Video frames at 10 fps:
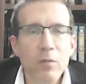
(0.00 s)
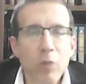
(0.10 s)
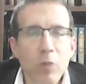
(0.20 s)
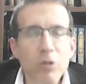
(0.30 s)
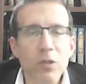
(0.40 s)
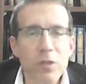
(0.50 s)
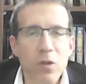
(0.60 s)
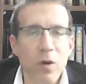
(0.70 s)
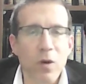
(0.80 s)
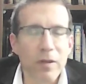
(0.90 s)
Moshe was
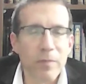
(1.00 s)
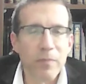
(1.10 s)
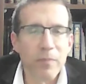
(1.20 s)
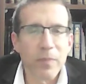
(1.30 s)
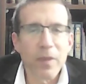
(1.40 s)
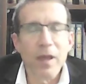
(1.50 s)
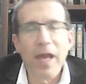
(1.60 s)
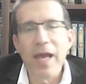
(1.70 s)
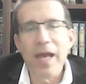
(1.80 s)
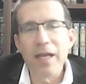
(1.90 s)
gone,
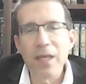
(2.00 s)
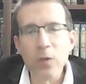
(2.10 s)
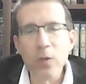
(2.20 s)
and he would